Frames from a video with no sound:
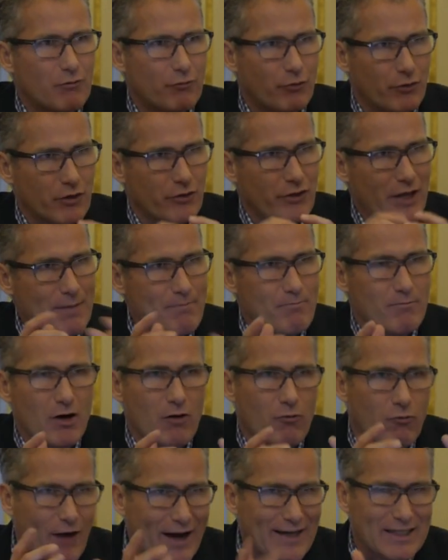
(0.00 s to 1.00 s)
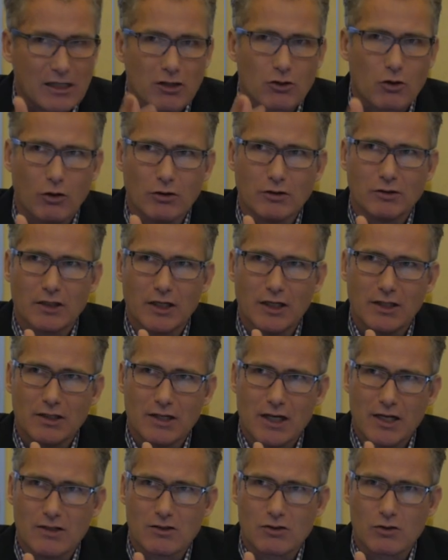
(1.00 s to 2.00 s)
for them vital
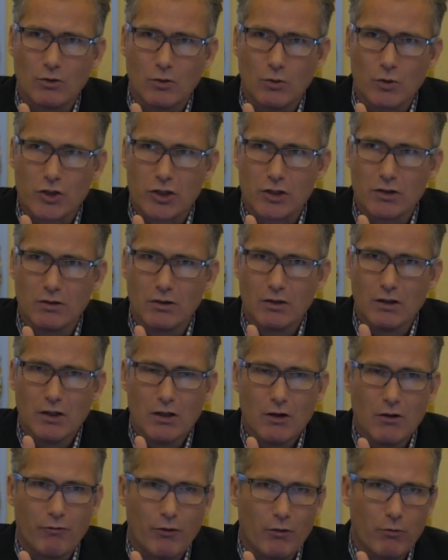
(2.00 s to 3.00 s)
content and solution